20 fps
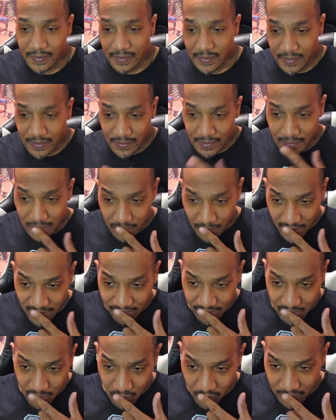Do I have
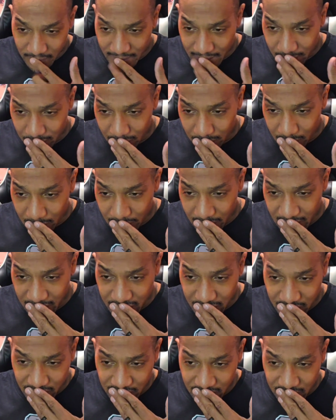any more honorable
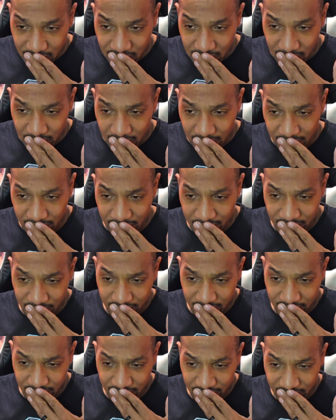mentions here?
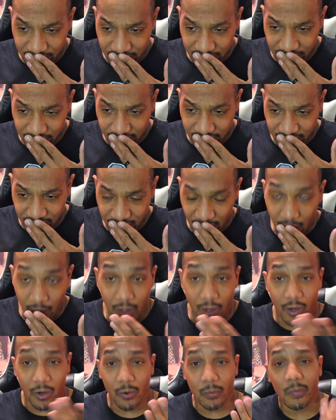
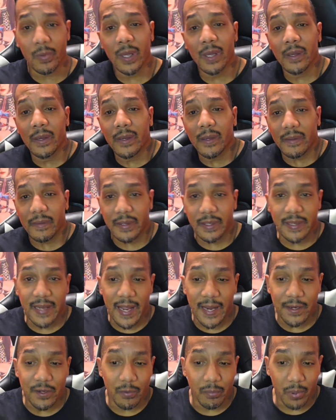Oh, the
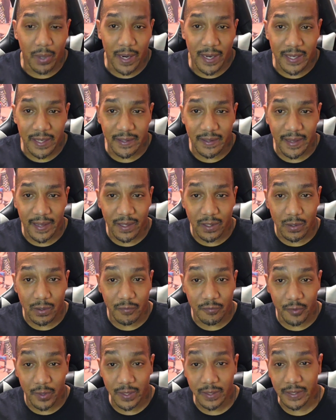Daniel Bryan
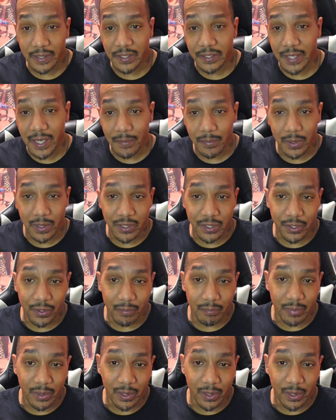Eco-Friendly Championship